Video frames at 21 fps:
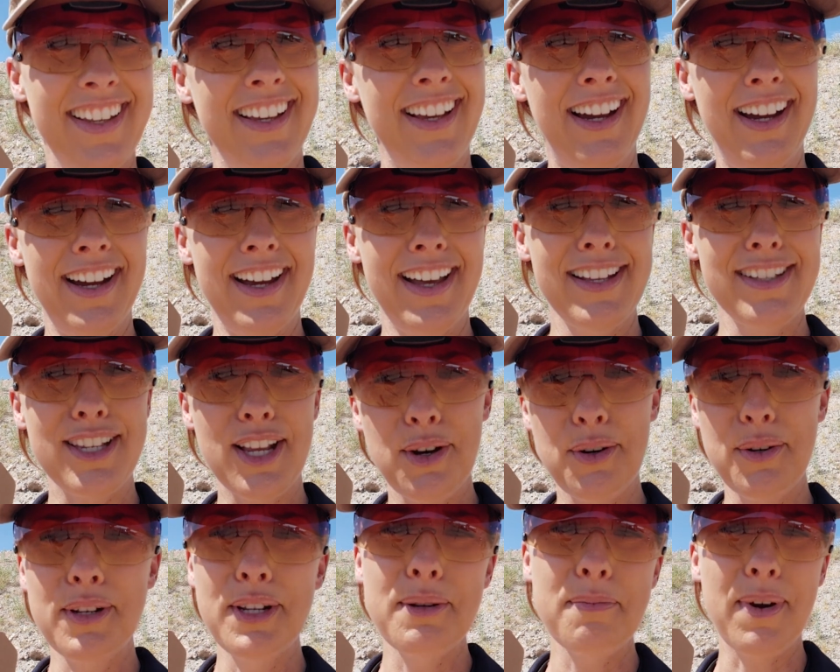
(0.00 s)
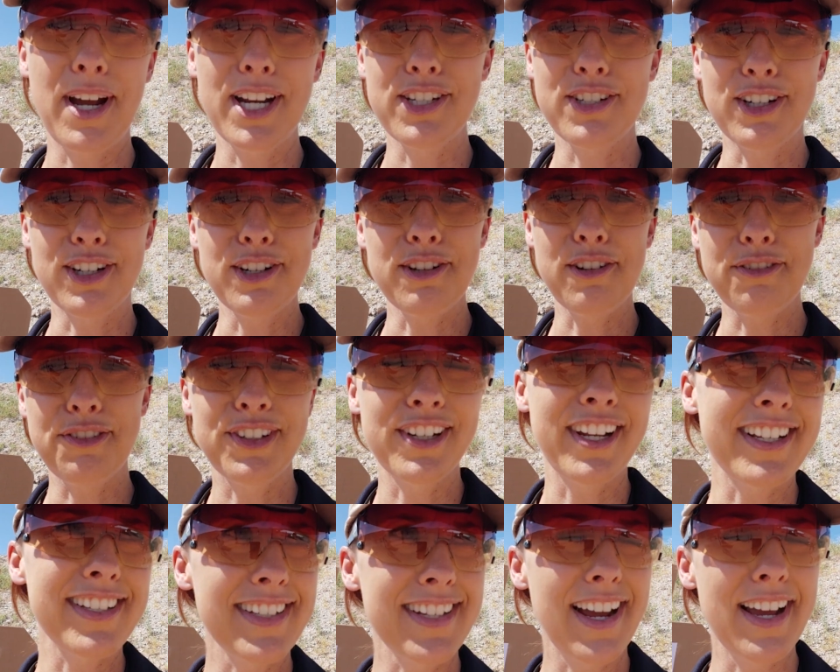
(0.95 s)
That's going in my journal for
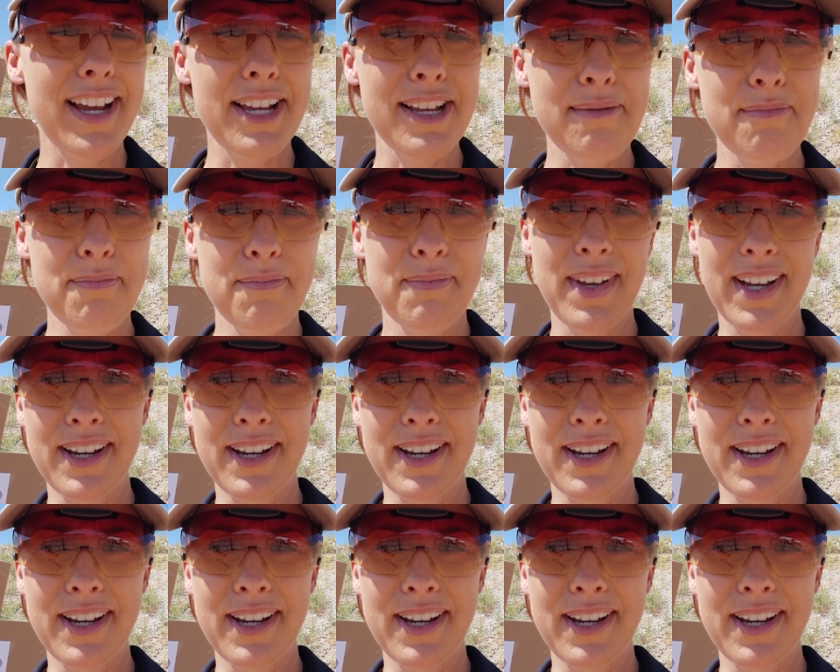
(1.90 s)
next time.